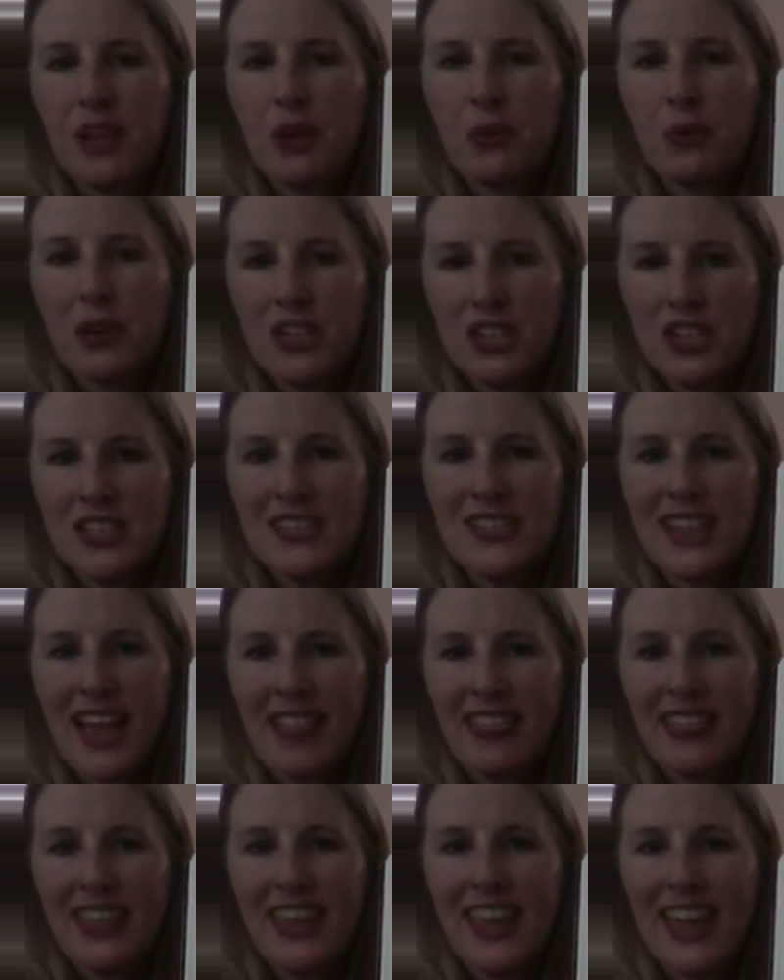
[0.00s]
questions
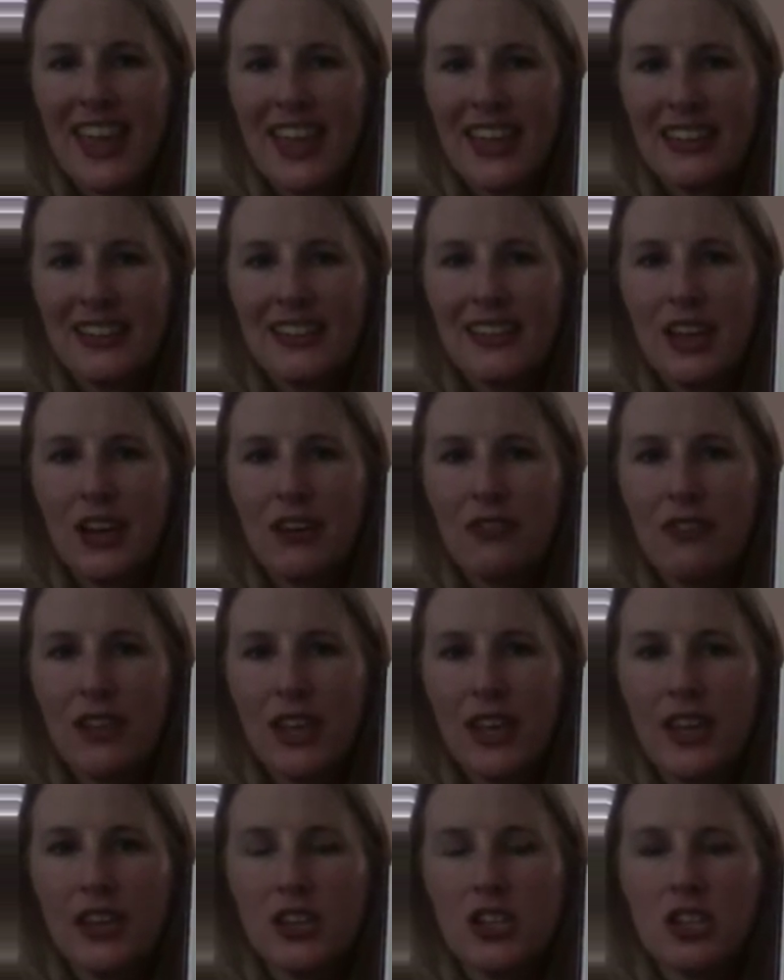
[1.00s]
at the end of
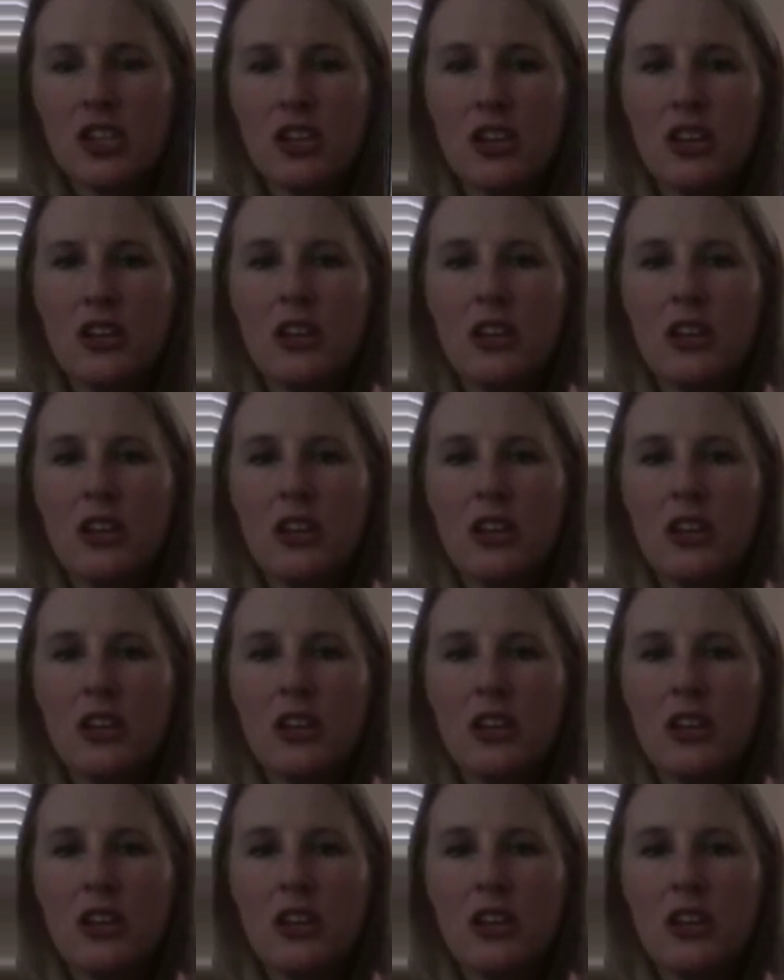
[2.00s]
each